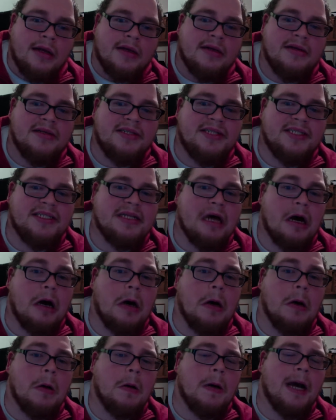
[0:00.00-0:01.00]

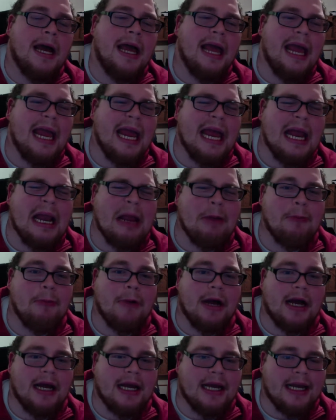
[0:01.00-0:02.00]
So
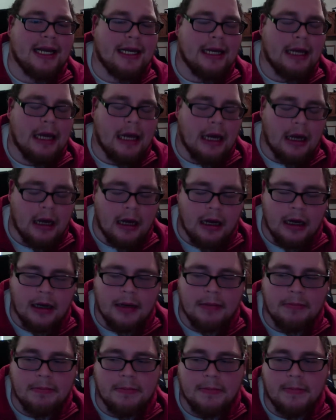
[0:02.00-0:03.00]
anyway,
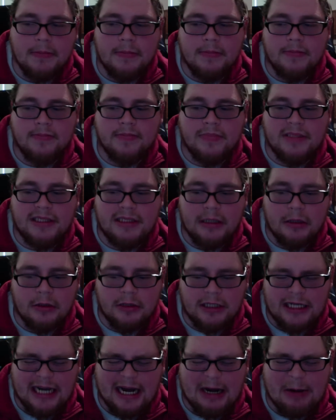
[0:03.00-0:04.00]
so
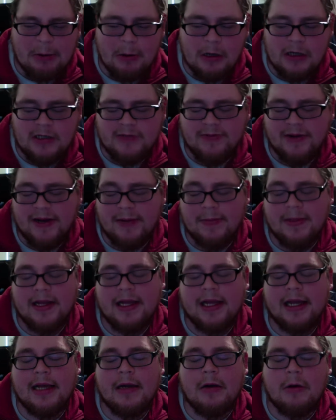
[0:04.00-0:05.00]
she had a large
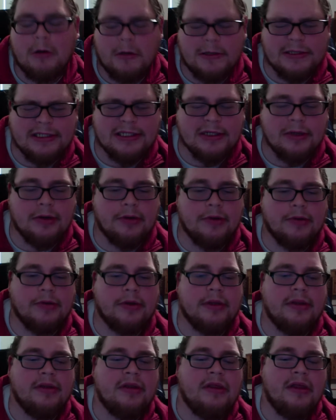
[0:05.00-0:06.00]
family, and also
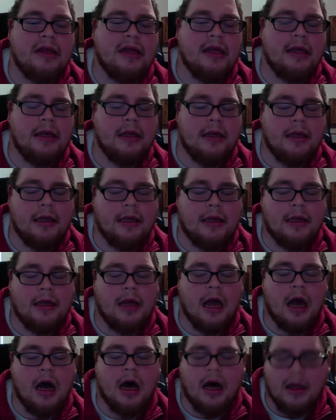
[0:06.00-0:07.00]
the
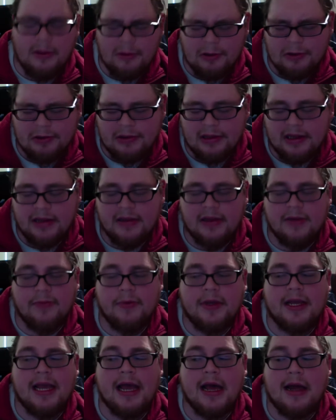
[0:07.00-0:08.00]
other thing that
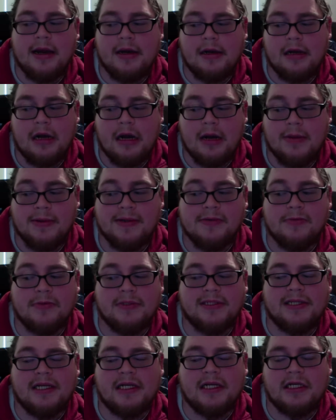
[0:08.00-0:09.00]
we had in common
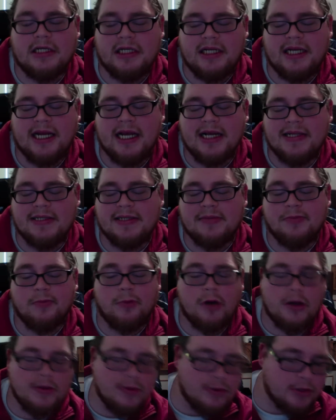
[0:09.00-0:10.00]
was that she had some
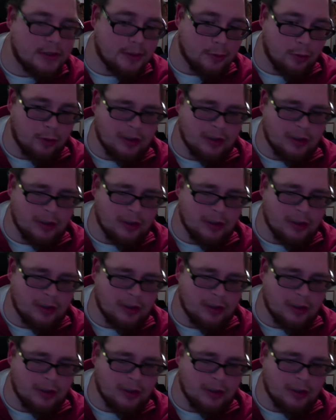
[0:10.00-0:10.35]
brothers or